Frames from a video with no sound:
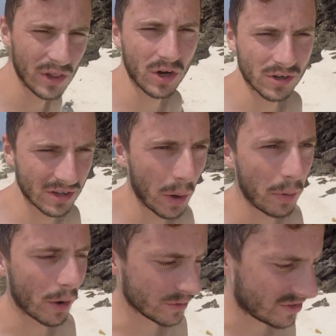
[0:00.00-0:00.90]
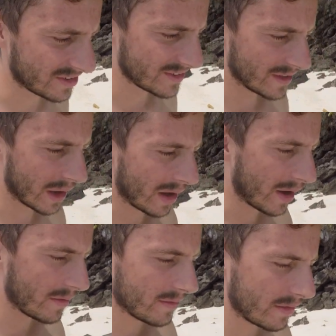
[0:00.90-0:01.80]
long-tail boats
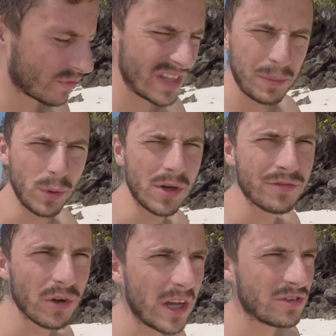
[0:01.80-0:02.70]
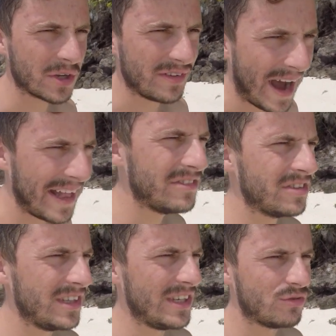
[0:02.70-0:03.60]
really beautiful. They sort of add to
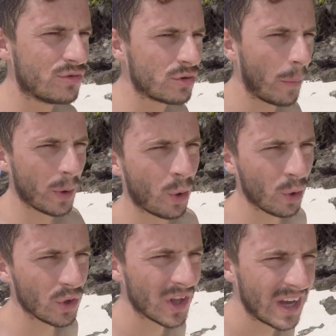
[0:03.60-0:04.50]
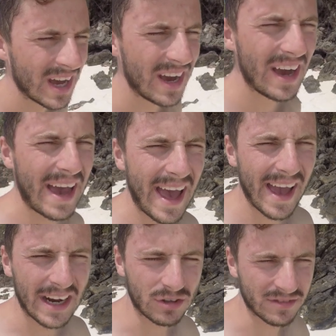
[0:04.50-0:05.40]
the tropical, uh,
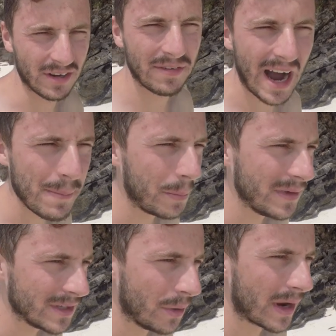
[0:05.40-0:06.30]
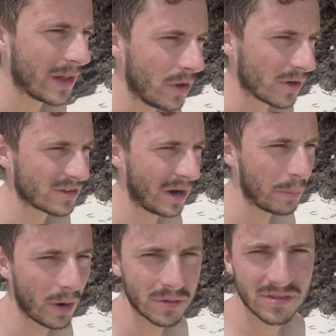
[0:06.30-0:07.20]
exotic vibe. I mean, you don't get long-tail
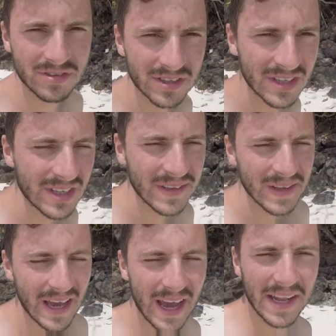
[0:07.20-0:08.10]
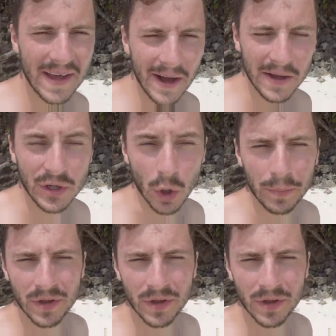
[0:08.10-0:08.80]
boats in uh, Europe,